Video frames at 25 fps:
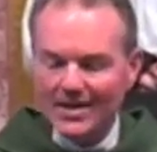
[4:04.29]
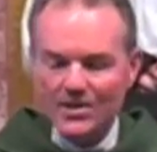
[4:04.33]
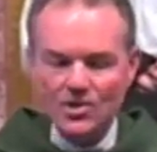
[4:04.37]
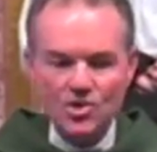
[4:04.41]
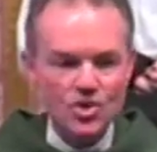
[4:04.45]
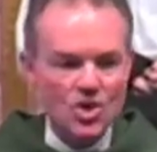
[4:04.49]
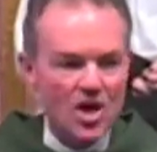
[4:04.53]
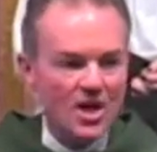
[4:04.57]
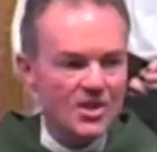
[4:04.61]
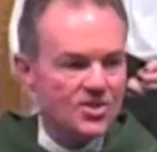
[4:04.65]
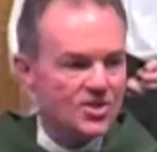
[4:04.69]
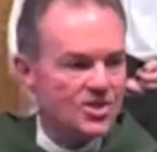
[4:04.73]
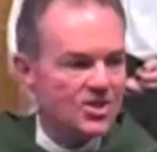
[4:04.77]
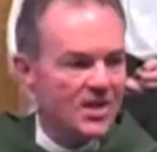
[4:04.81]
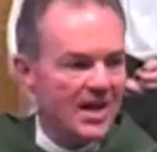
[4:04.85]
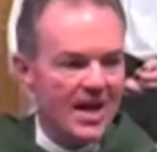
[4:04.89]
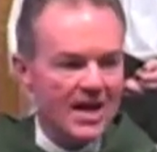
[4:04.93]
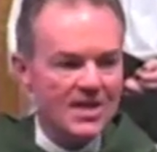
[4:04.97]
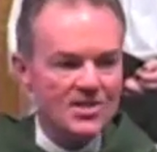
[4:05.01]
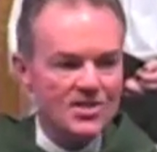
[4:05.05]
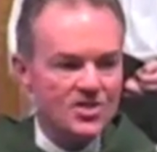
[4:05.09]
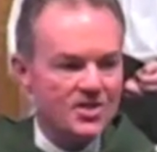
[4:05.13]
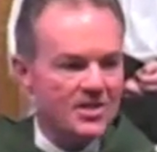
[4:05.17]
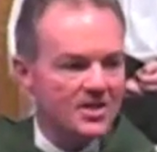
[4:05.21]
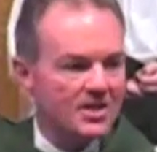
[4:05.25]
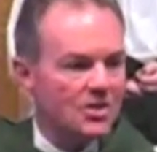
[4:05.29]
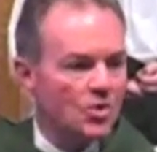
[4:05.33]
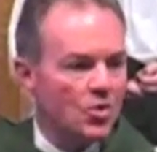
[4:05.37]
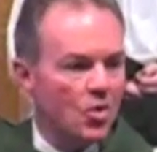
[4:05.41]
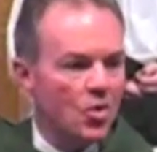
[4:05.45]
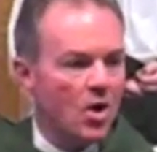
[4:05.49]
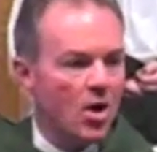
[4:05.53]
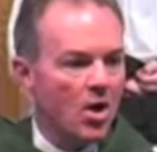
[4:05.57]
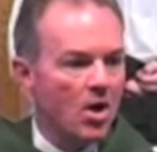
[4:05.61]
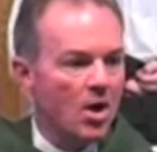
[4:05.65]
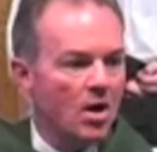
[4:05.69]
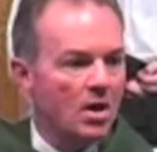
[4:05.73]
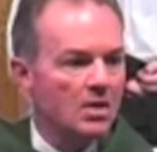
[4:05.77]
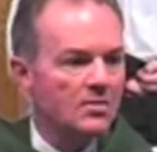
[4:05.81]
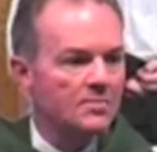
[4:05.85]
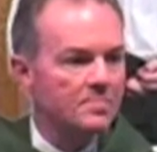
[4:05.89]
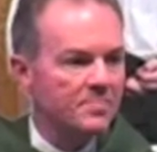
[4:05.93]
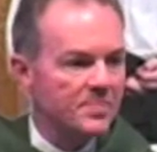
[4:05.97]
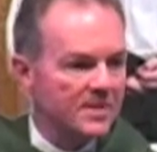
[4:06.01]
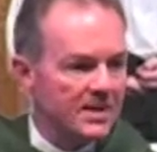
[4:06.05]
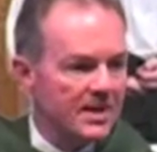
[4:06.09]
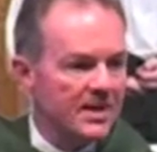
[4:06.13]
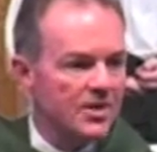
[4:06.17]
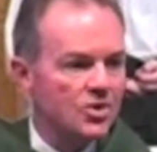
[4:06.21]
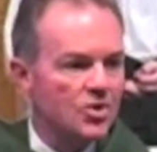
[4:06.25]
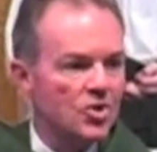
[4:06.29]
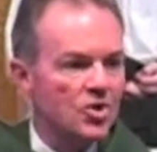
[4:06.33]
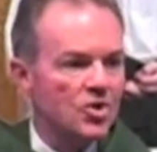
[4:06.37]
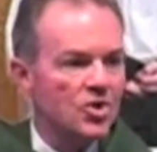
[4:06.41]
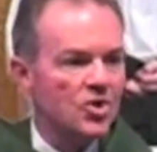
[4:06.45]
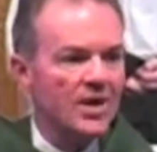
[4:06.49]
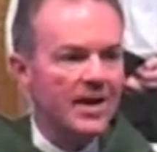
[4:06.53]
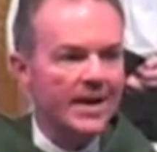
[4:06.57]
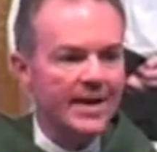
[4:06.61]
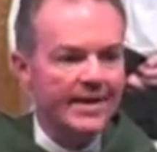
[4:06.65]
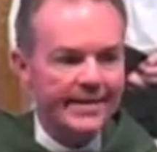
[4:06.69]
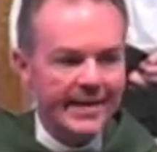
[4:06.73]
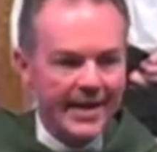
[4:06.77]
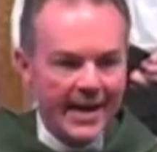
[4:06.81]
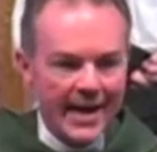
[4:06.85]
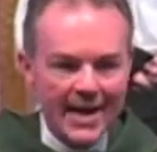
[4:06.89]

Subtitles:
just as he called Peter and